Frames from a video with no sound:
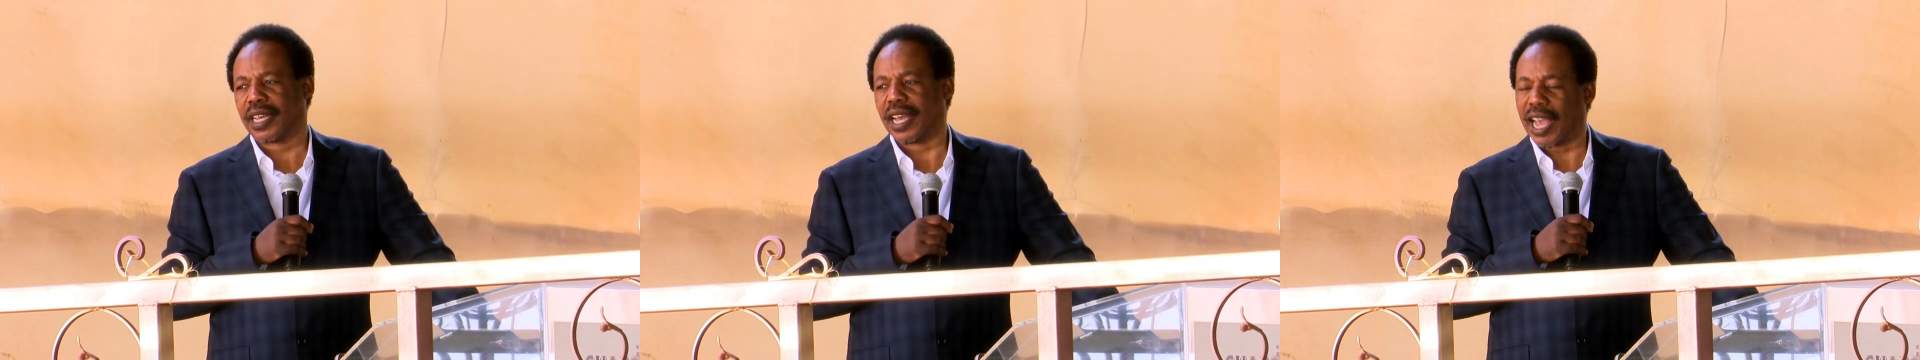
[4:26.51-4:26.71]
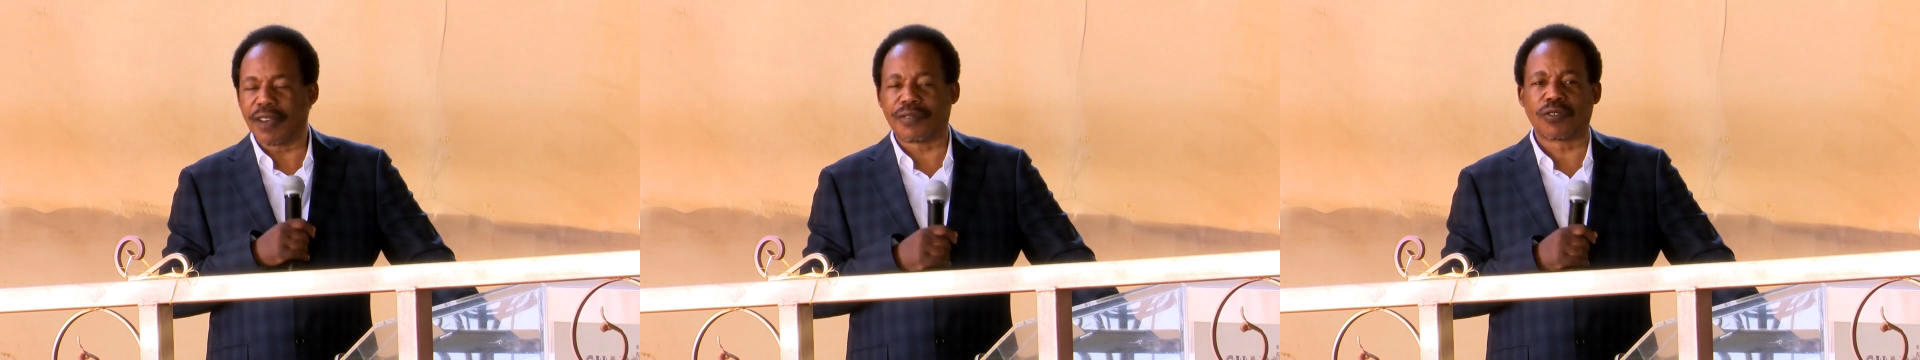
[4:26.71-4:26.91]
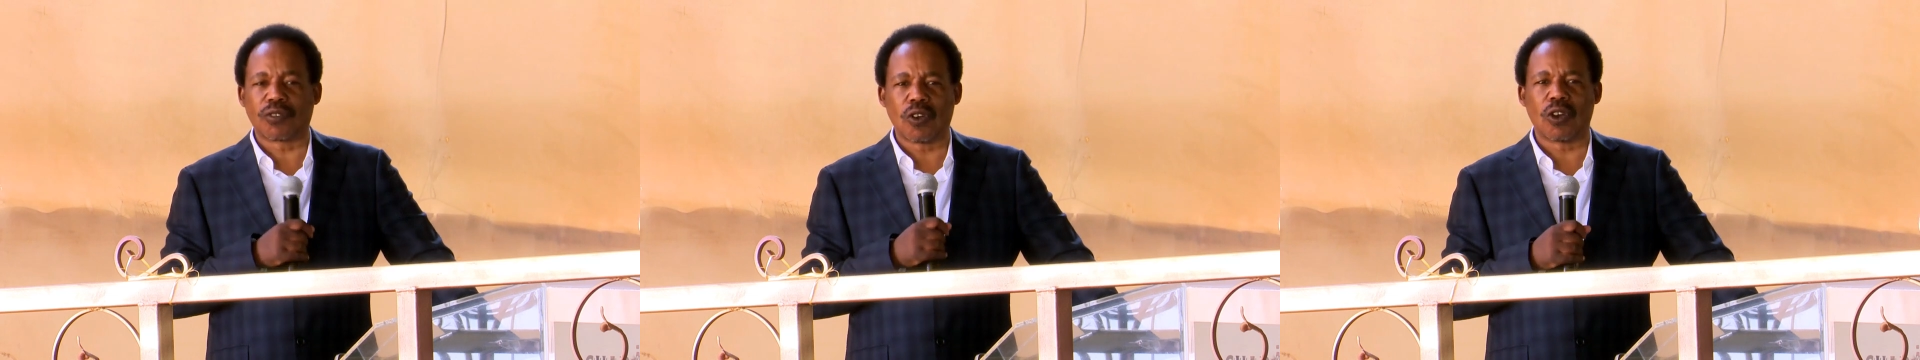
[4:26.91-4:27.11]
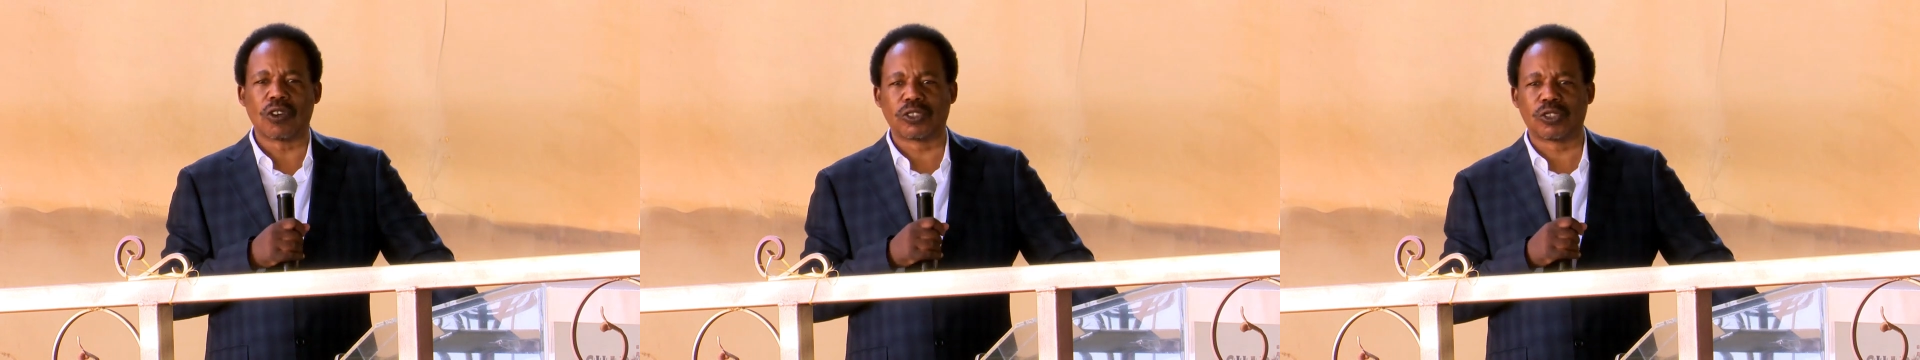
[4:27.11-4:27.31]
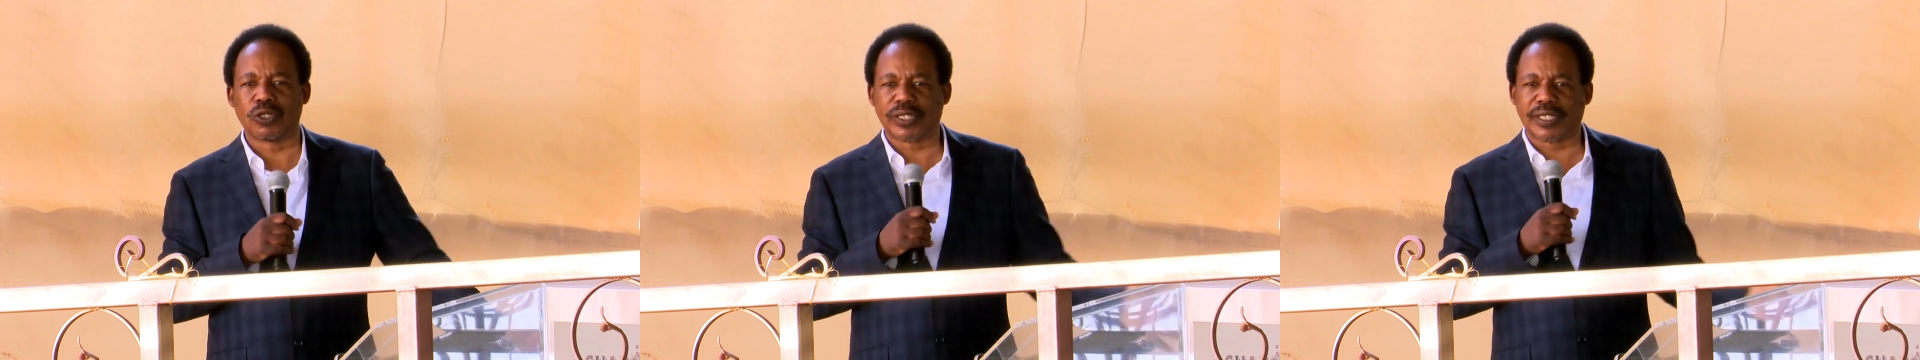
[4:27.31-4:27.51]
Ask God
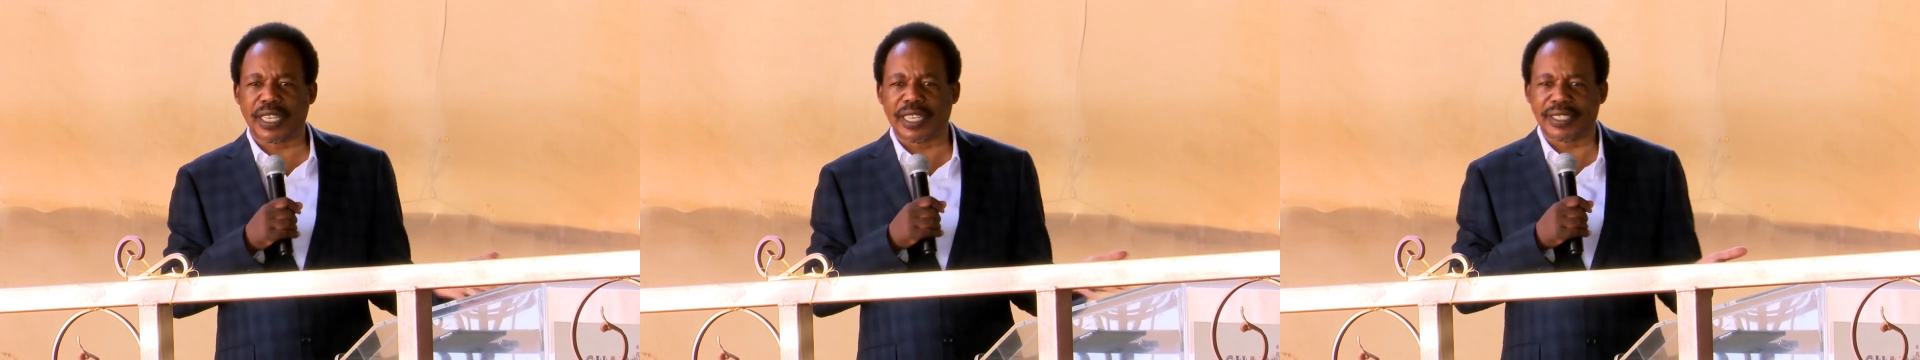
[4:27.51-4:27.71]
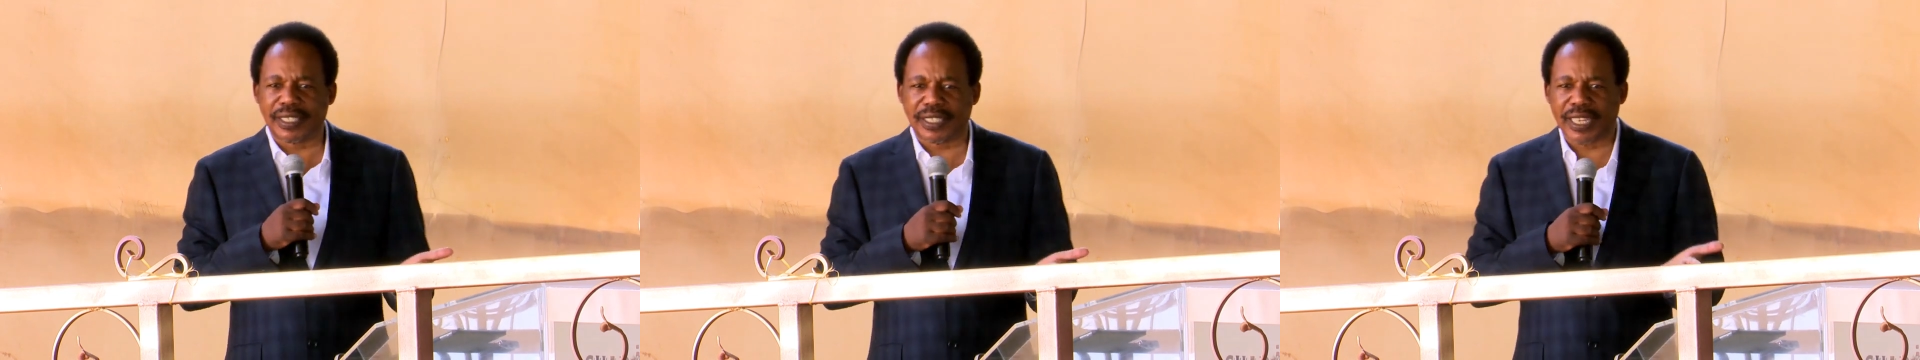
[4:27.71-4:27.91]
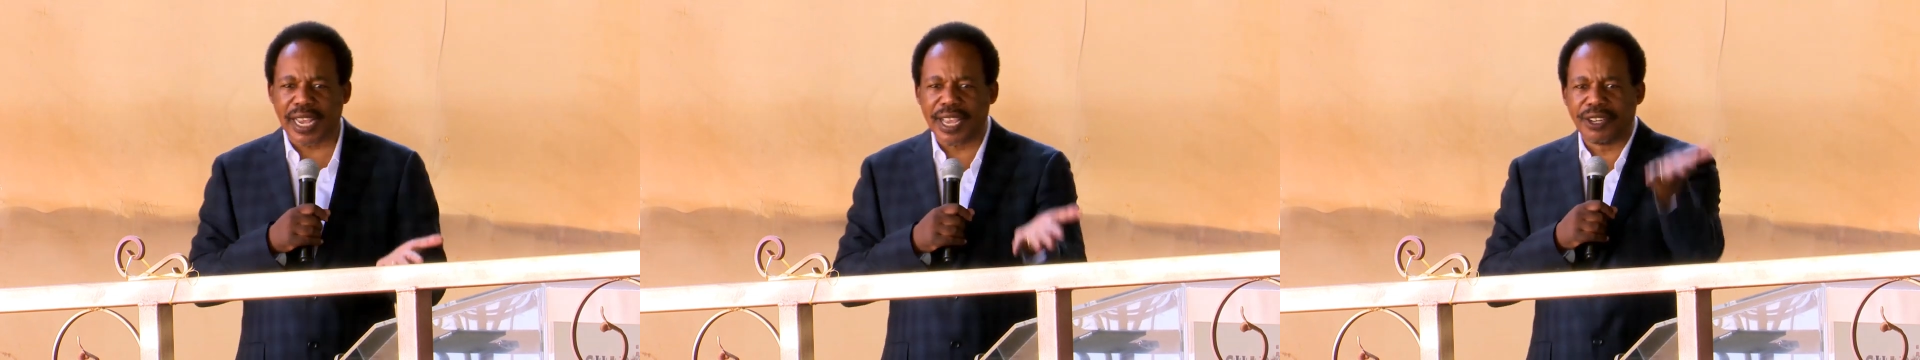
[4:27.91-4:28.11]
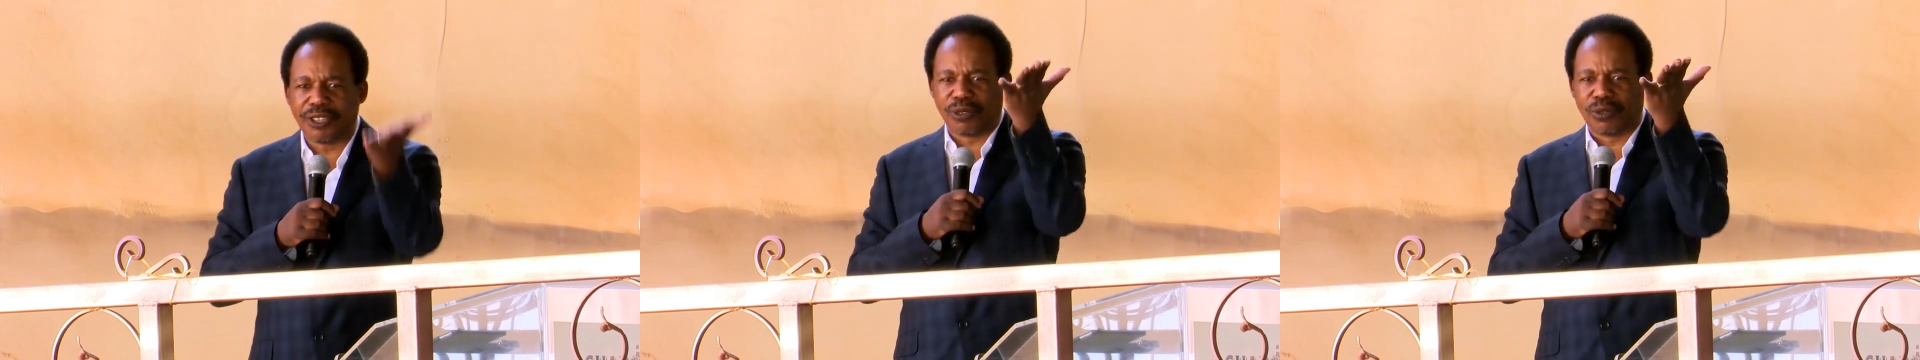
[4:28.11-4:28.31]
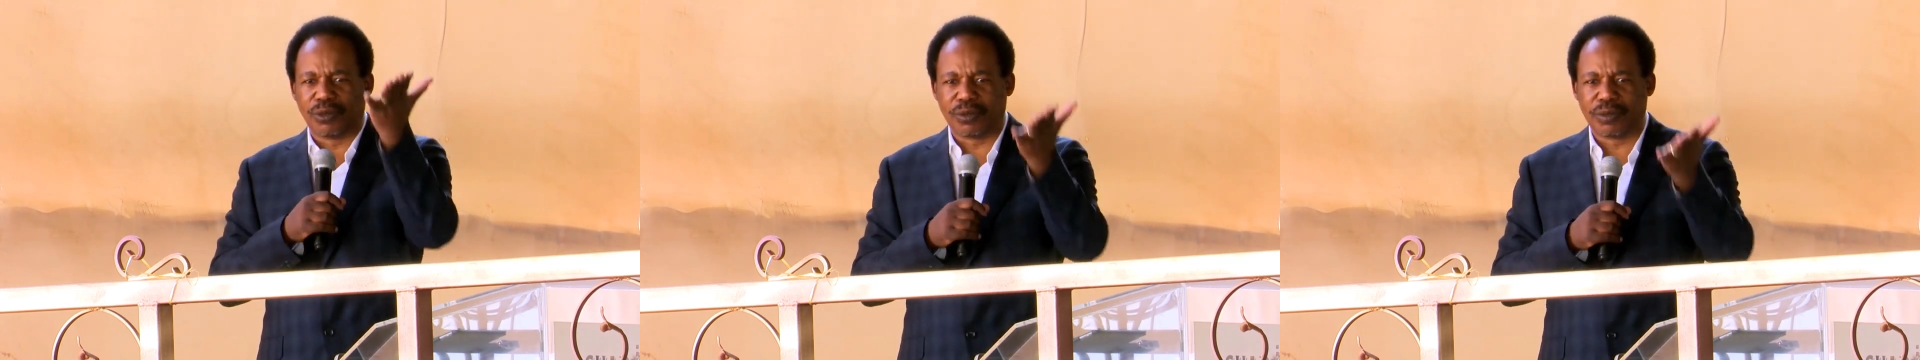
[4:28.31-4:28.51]
to sustain
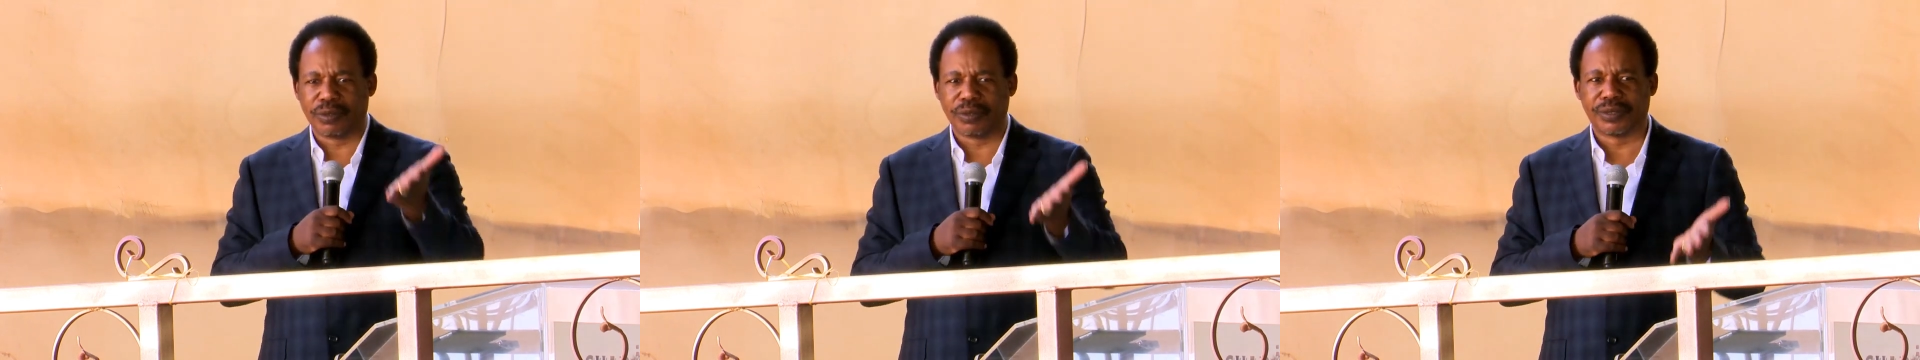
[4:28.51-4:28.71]
you